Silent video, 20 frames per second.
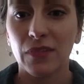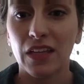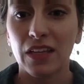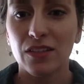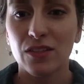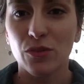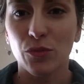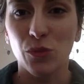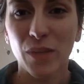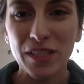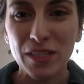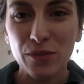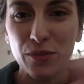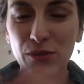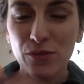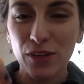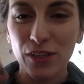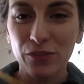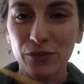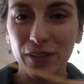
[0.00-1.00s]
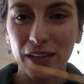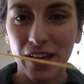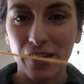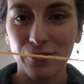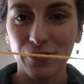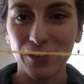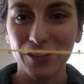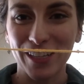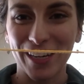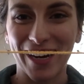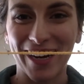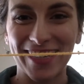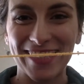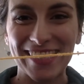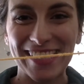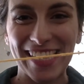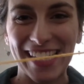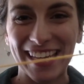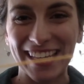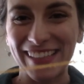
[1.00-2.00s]
So once we've unraveled our
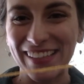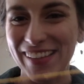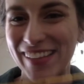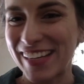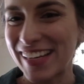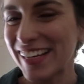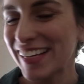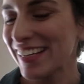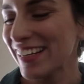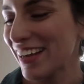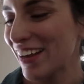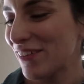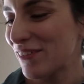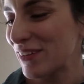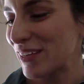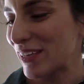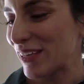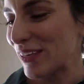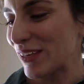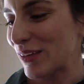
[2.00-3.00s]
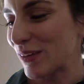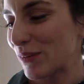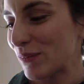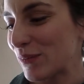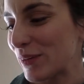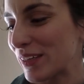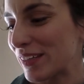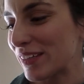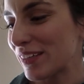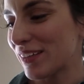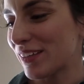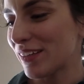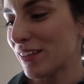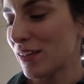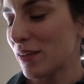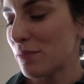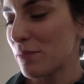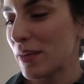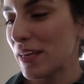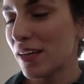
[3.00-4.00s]
tail there, we
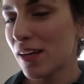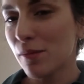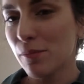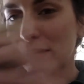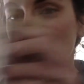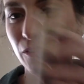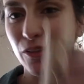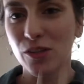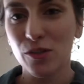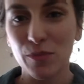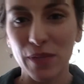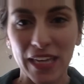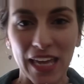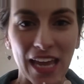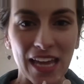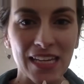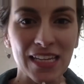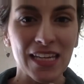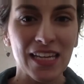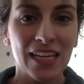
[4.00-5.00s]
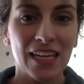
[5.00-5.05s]
will pick up our loom again